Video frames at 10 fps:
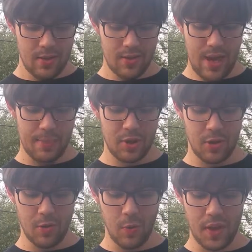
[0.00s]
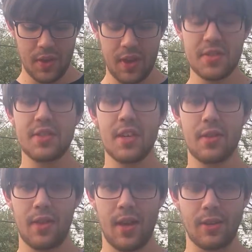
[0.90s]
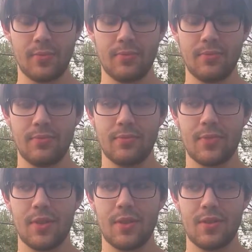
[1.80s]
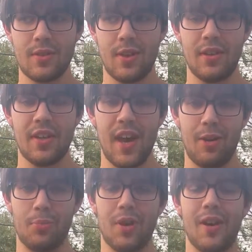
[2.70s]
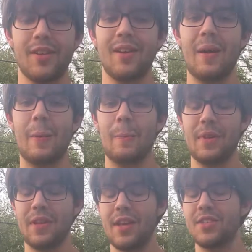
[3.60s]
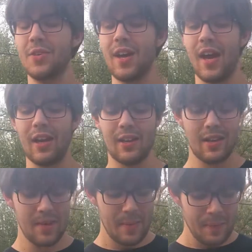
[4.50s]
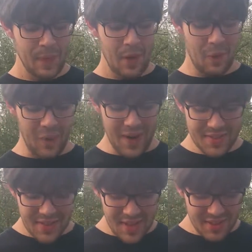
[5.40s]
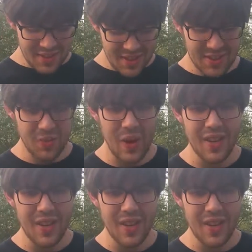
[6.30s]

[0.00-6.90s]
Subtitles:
zapped her with a stick thing. It's called a cattle prod, but that's okay. Why say sadistic?